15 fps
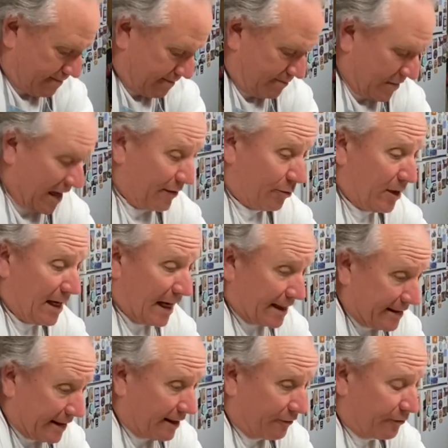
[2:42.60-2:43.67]
By the way, I
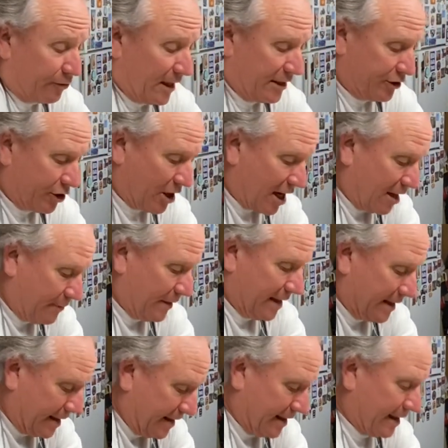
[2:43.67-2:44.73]
did a fret job
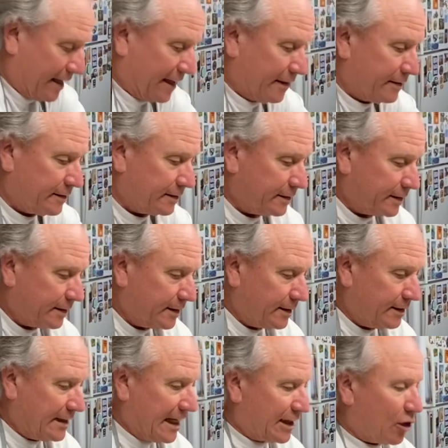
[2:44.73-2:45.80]
and a
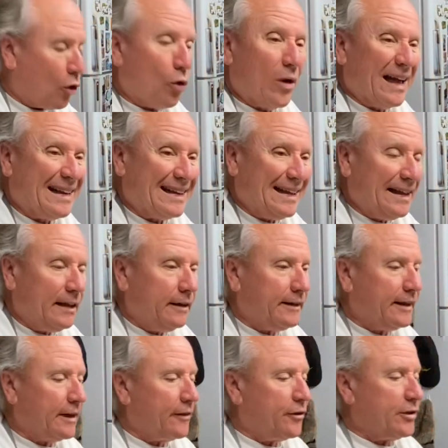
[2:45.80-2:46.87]
neck oiling
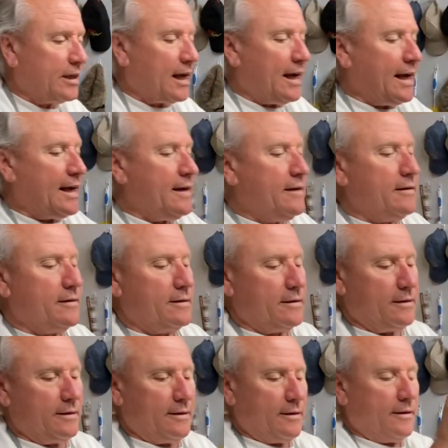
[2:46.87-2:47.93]
the other day.
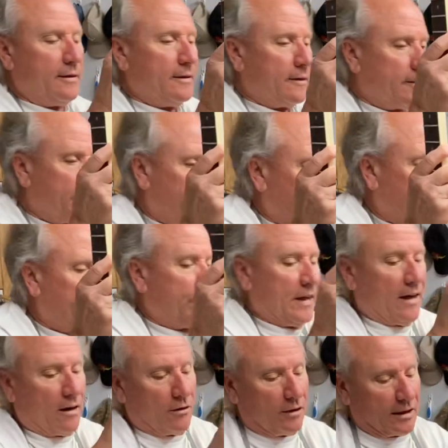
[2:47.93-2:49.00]

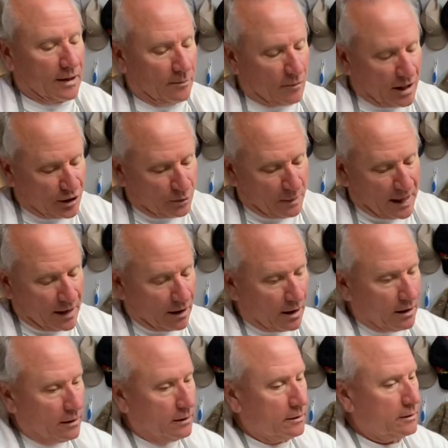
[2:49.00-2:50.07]
They are looking much
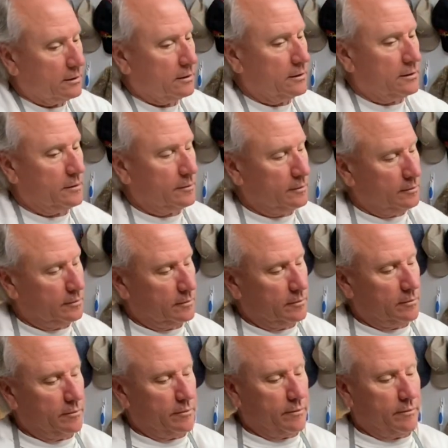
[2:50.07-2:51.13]
better.
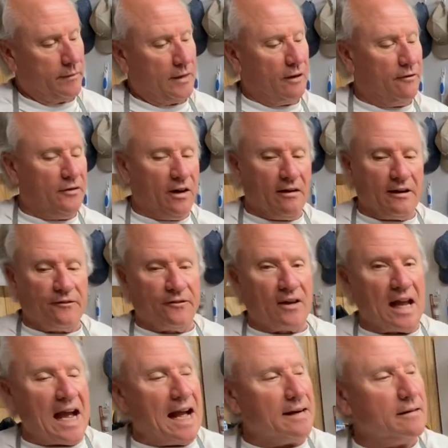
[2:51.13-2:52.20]
They're very
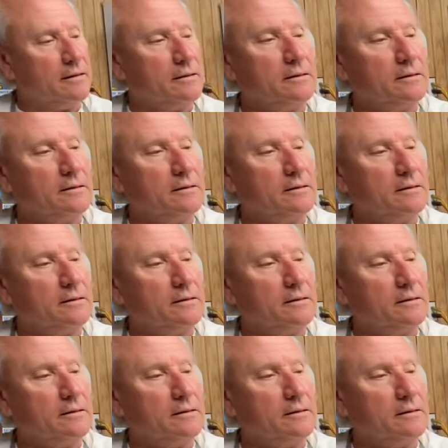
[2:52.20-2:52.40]
flat.